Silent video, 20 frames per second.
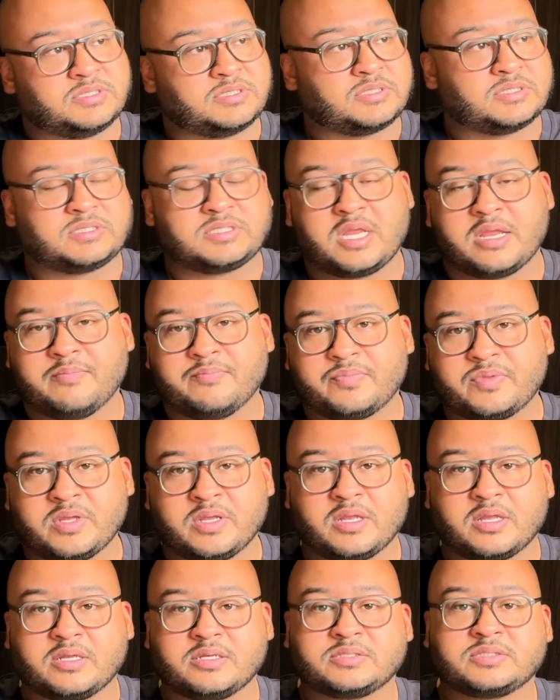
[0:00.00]
It's the same
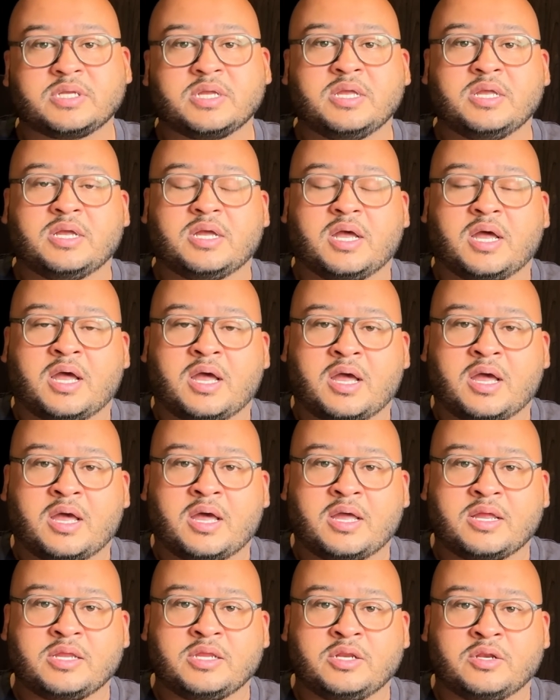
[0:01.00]
thing as,
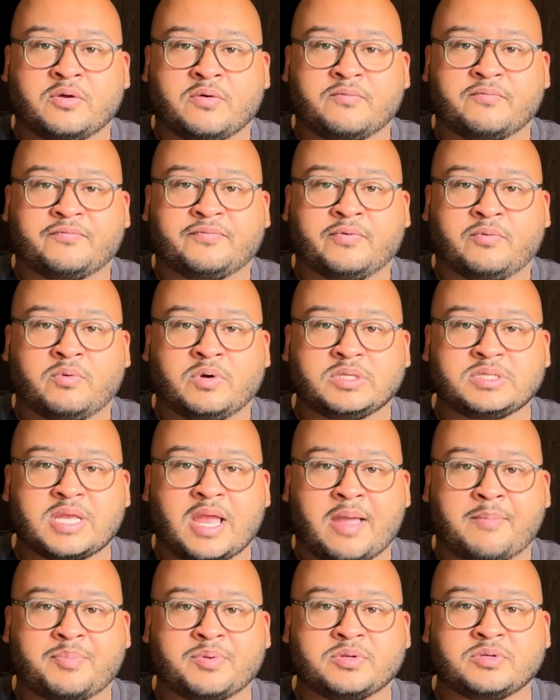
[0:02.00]
for what's
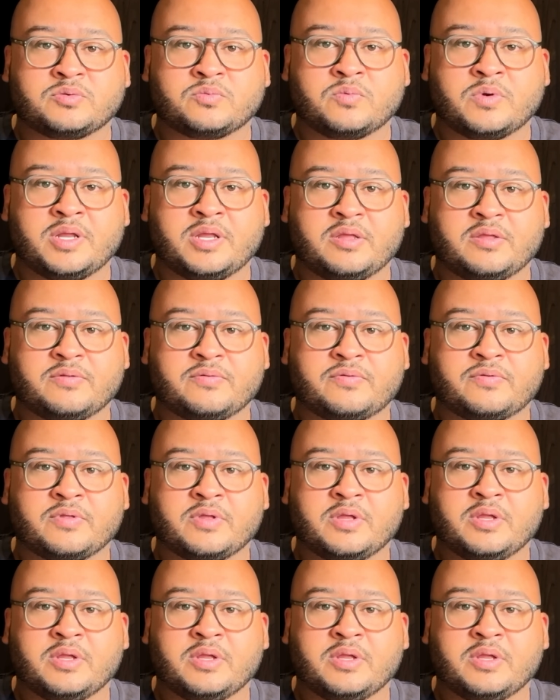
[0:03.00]
happened with